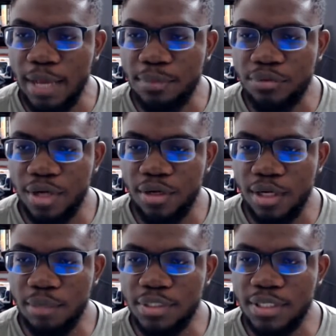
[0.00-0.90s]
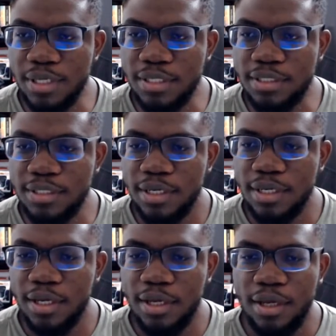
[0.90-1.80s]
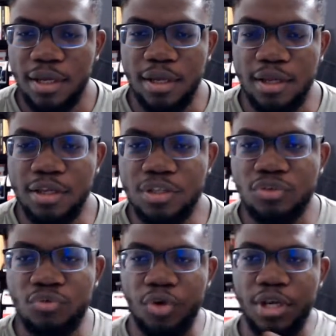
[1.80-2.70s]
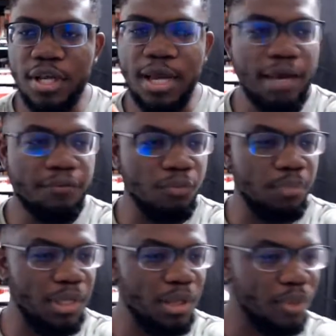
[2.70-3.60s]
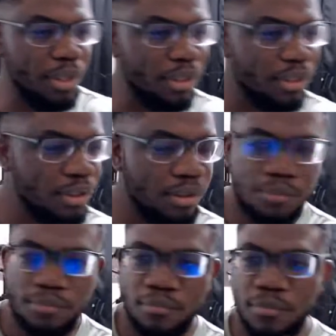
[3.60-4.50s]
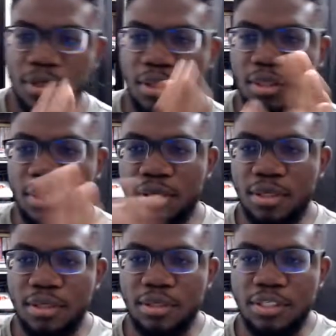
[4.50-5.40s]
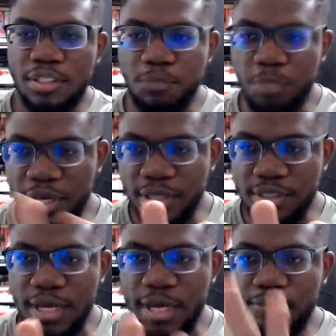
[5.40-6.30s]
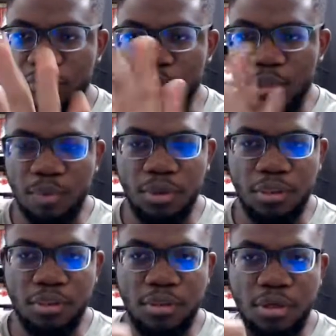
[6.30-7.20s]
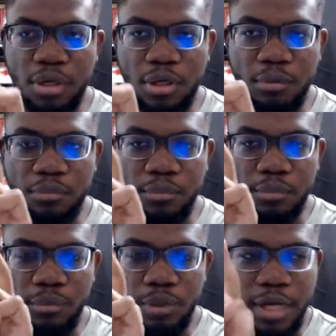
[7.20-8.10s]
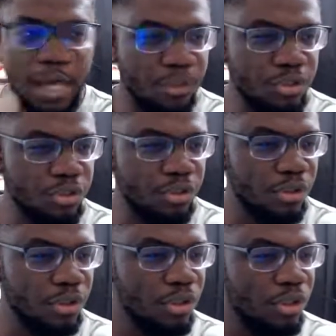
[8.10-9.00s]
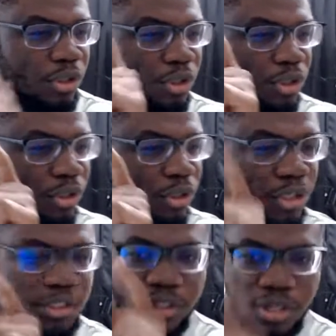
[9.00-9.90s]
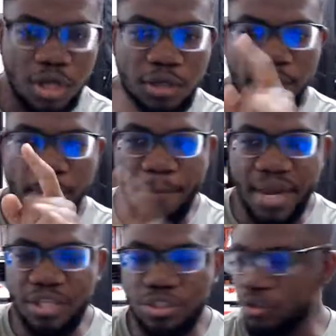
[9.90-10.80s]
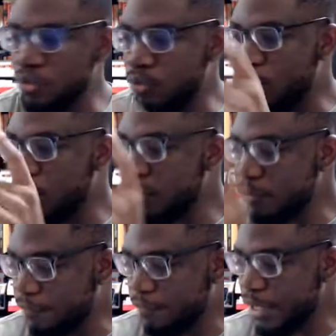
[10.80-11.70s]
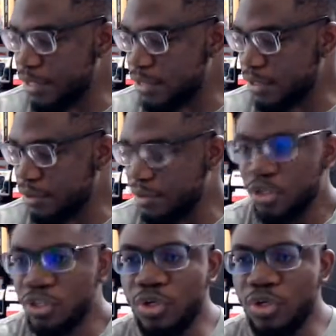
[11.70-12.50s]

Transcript: right now that I'm seeing is the screen I have to play with, the space I have to play with the capture does not match what it reflects here. So it's